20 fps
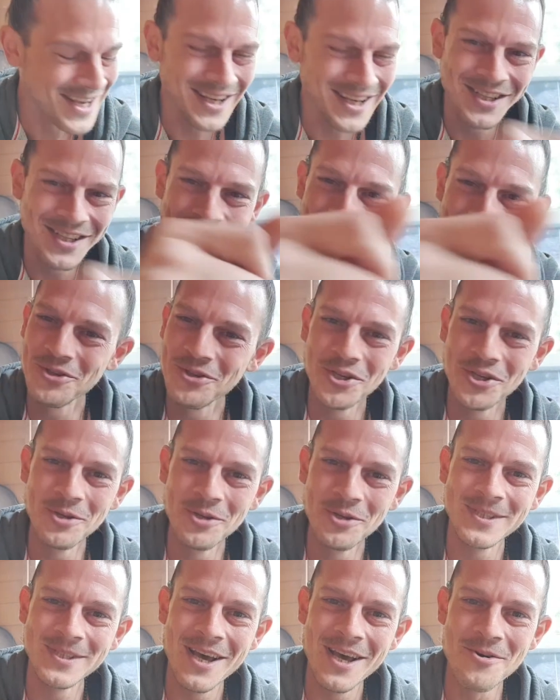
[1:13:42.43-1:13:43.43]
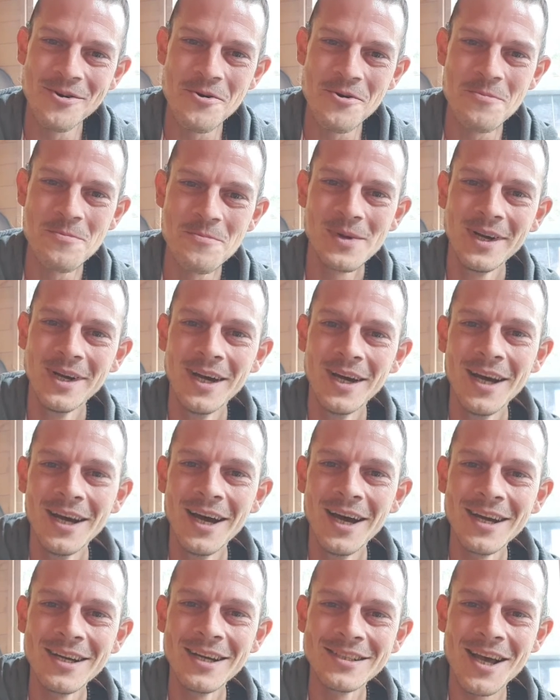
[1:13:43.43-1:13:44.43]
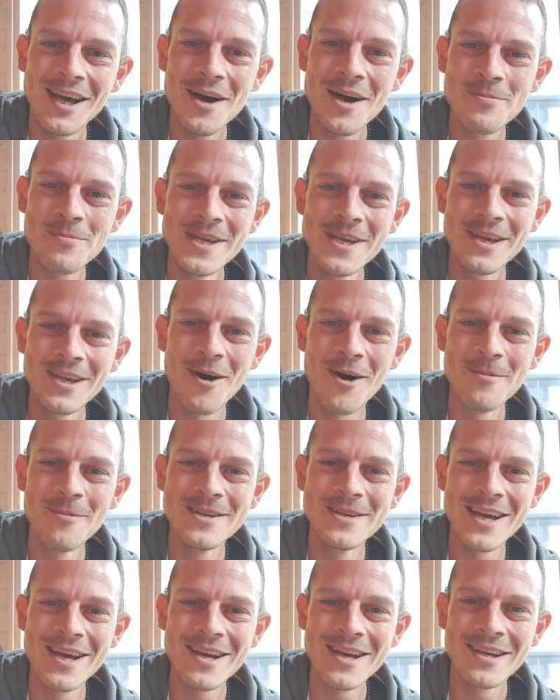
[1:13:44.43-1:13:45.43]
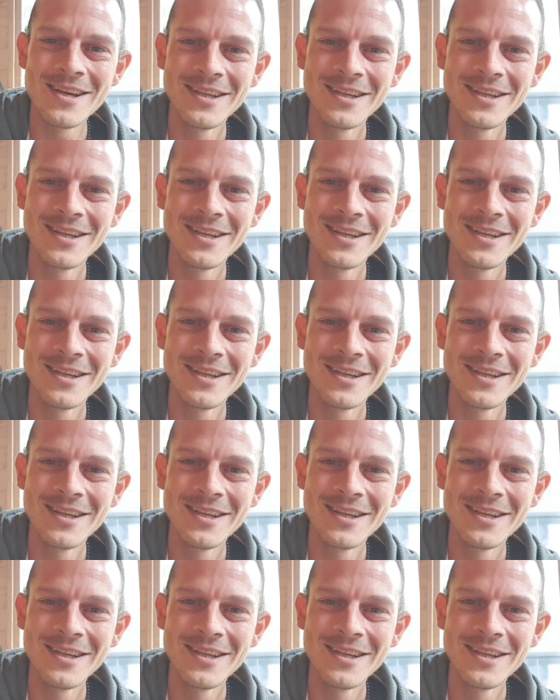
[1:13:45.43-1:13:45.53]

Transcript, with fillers: YouTube set up XRP Commodore.